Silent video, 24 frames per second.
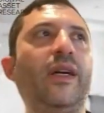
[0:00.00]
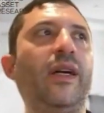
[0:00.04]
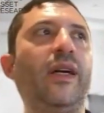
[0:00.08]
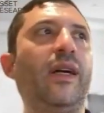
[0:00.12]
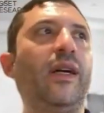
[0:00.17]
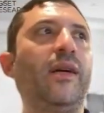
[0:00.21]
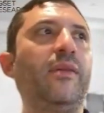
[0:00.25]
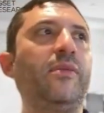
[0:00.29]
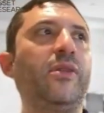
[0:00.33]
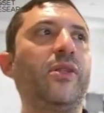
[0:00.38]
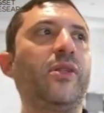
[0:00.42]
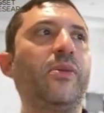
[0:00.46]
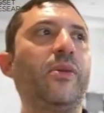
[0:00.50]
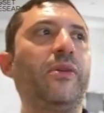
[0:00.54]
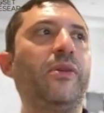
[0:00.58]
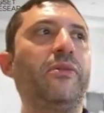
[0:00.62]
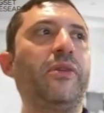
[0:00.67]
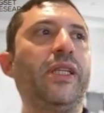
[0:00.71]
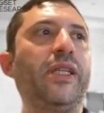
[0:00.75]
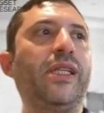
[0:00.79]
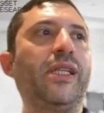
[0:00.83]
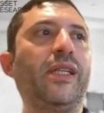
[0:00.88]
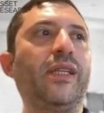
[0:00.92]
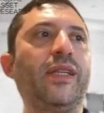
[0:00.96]
Um, so we
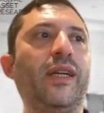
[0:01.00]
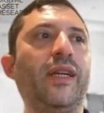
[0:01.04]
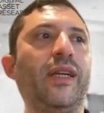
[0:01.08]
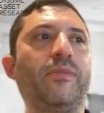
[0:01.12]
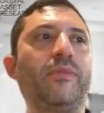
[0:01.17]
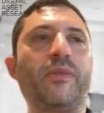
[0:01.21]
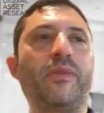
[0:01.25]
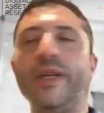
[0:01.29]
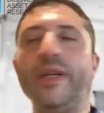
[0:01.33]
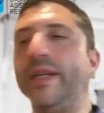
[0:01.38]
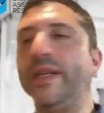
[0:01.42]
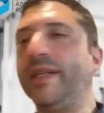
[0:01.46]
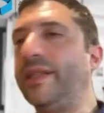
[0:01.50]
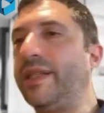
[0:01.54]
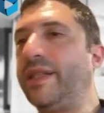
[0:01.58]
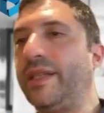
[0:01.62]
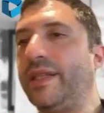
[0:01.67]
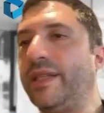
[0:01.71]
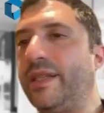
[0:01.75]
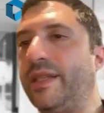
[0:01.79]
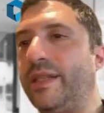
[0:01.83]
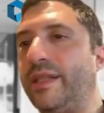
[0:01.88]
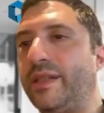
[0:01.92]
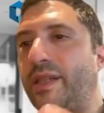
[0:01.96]
recently upgraded
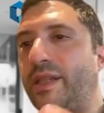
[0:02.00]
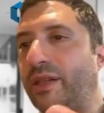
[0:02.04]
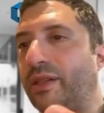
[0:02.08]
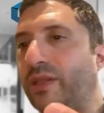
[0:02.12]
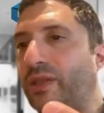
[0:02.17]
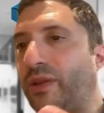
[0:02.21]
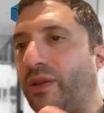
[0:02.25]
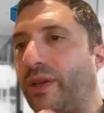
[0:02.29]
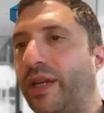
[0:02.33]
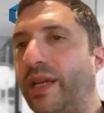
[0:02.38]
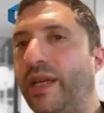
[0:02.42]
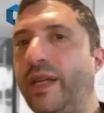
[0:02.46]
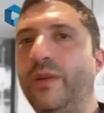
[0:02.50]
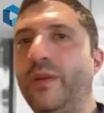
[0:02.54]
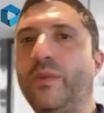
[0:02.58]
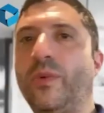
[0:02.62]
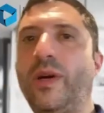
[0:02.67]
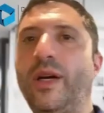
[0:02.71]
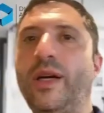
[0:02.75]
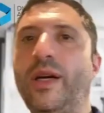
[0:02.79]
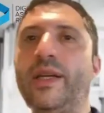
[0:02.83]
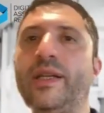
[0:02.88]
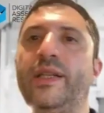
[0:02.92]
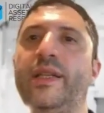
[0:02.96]
to SingleStore
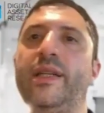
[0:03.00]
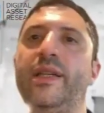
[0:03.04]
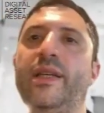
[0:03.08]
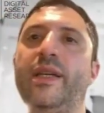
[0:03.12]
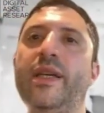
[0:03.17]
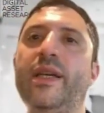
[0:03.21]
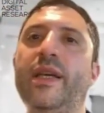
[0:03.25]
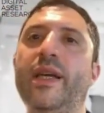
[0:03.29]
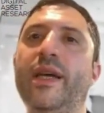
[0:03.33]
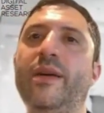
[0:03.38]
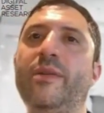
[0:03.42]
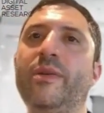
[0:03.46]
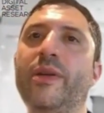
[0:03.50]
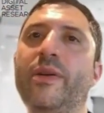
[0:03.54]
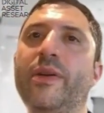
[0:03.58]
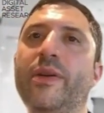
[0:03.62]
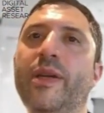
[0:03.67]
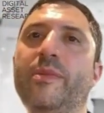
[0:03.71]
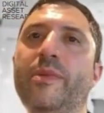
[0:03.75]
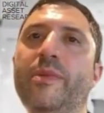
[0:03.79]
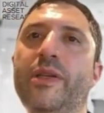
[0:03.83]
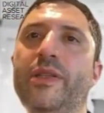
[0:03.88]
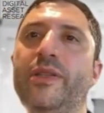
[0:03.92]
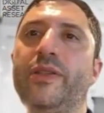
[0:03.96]
8.1, and we were
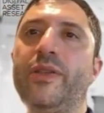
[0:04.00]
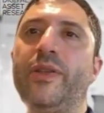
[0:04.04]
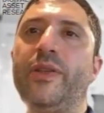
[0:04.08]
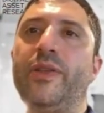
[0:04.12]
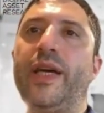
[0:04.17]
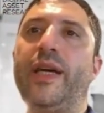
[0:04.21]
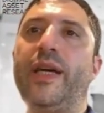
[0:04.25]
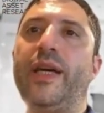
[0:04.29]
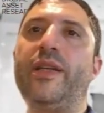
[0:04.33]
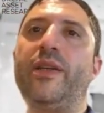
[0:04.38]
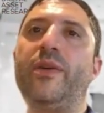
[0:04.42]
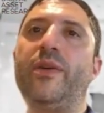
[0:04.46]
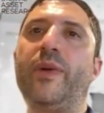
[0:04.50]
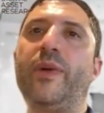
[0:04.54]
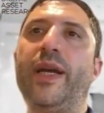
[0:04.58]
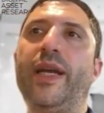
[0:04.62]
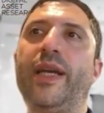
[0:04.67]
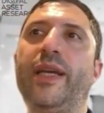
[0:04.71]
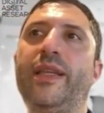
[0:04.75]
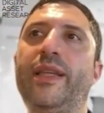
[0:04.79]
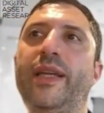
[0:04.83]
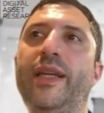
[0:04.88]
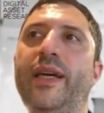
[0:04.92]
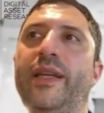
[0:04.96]
able to do that in a
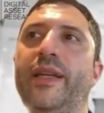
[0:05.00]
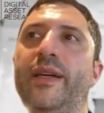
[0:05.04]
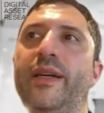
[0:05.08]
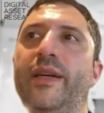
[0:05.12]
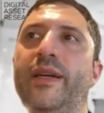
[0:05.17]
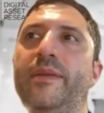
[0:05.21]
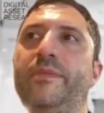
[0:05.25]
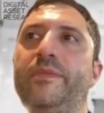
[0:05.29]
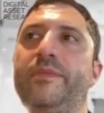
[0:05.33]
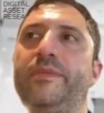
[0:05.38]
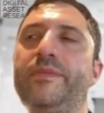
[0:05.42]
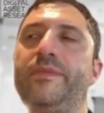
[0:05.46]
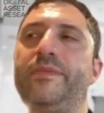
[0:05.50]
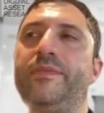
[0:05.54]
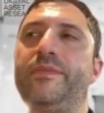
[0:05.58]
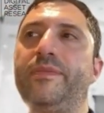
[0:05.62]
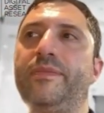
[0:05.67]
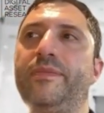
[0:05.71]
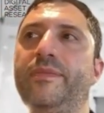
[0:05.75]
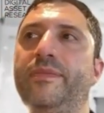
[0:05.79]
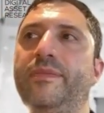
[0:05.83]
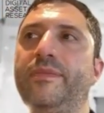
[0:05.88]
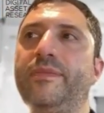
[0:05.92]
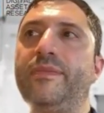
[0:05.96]
way that um,
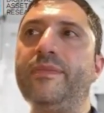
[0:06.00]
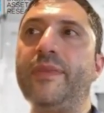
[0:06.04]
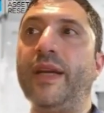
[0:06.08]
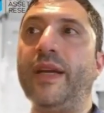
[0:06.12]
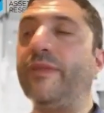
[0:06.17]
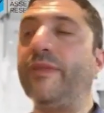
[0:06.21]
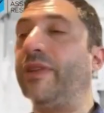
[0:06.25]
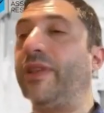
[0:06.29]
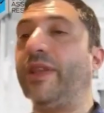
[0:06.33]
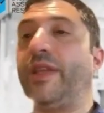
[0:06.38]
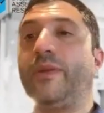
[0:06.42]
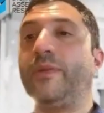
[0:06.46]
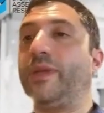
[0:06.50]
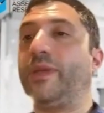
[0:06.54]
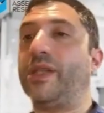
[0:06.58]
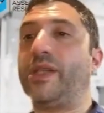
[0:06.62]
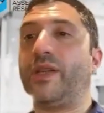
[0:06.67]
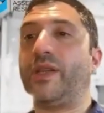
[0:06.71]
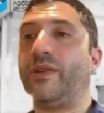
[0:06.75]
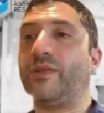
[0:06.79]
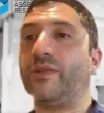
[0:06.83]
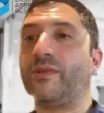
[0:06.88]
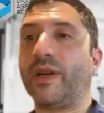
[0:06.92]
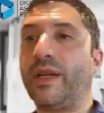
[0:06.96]
everything was
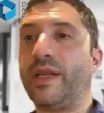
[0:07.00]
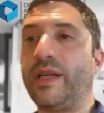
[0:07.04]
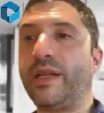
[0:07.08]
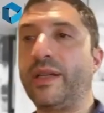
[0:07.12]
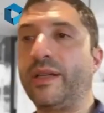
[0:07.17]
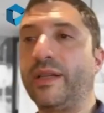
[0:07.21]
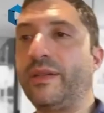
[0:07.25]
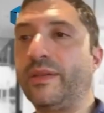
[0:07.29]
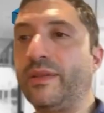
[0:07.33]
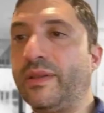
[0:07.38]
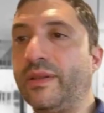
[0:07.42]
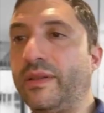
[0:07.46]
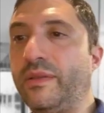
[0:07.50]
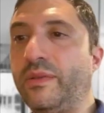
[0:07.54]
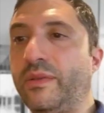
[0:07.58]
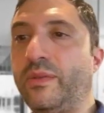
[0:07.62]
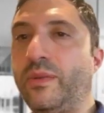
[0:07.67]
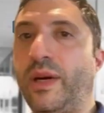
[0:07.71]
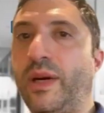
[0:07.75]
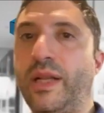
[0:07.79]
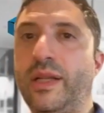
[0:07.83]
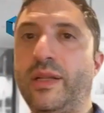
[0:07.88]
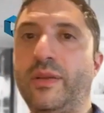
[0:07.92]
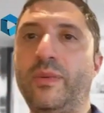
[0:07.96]
still running
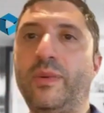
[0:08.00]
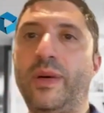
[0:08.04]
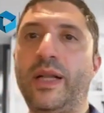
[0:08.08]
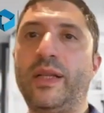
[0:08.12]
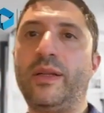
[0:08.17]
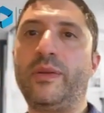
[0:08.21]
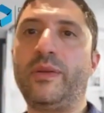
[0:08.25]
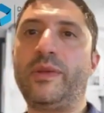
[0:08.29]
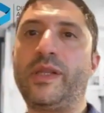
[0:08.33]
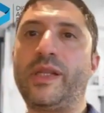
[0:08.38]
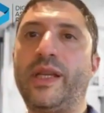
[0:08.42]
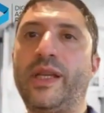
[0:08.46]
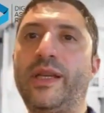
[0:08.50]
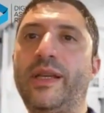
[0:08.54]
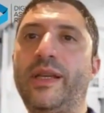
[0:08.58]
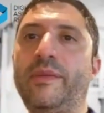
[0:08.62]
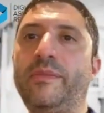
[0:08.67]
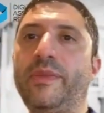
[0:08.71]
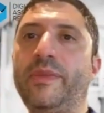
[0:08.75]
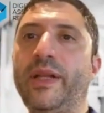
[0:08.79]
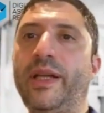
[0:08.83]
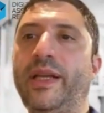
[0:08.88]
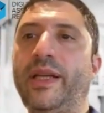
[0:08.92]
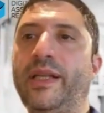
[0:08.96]
while, while it was taking
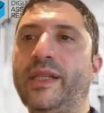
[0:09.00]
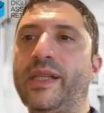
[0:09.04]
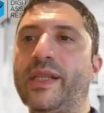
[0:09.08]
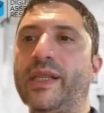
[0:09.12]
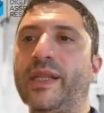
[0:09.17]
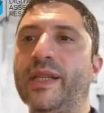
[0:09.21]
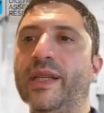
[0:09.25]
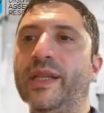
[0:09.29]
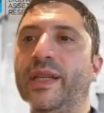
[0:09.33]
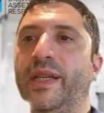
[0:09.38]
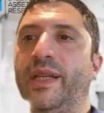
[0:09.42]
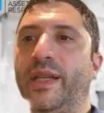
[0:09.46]
place.